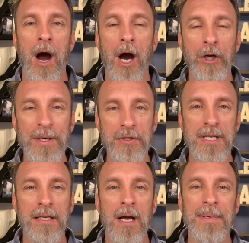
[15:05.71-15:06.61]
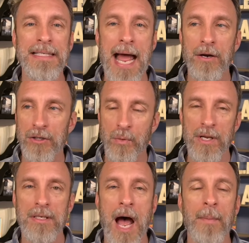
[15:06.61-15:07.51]
Are you interested in coming down to one of
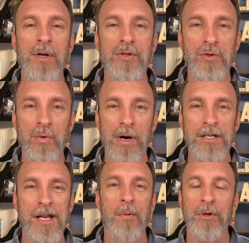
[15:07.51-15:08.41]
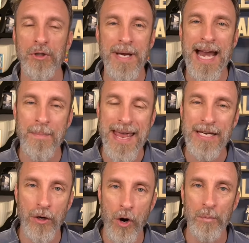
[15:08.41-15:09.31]
the Domino's stores? We'll show you how to make
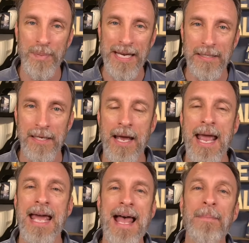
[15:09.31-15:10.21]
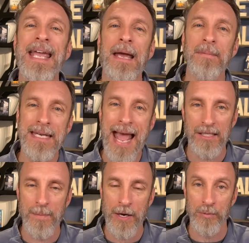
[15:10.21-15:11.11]
your own pizza. And that became the
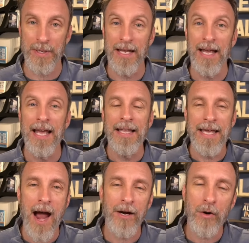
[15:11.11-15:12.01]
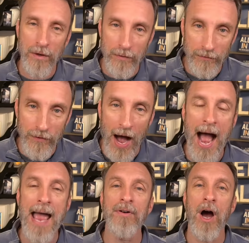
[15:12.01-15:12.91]
next measurement. They hired over
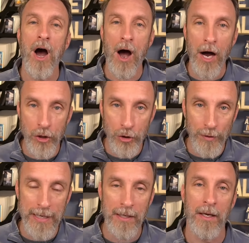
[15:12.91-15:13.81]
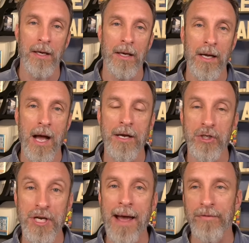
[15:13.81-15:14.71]
500 uh,
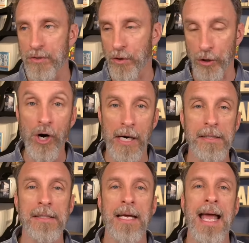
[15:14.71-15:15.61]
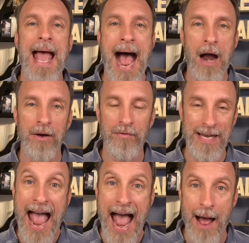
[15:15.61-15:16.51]
chefs or cooks out of an
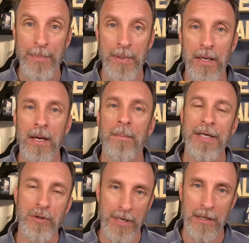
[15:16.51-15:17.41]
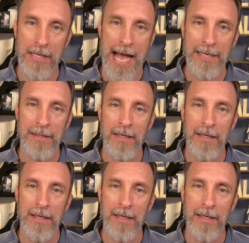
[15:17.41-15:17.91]
app by doing a class.